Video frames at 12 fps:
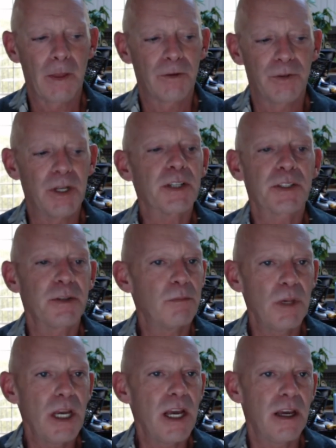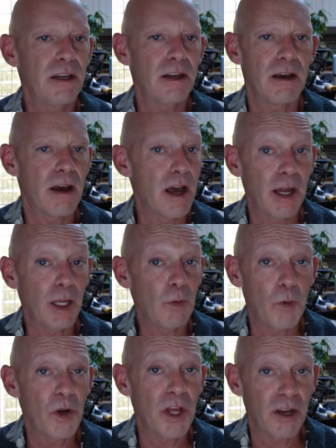doesn't mean
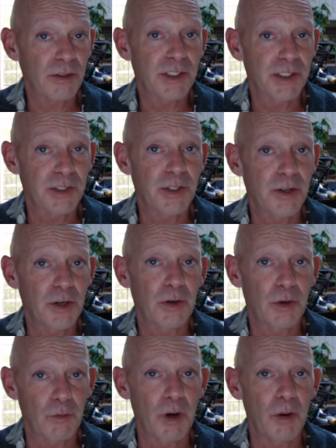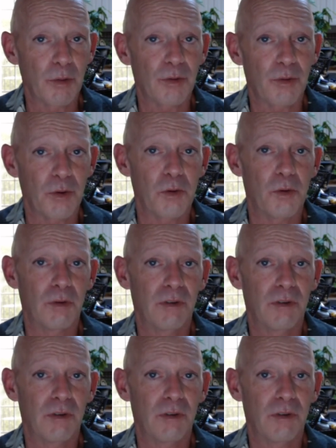anyone else is going to agree with you.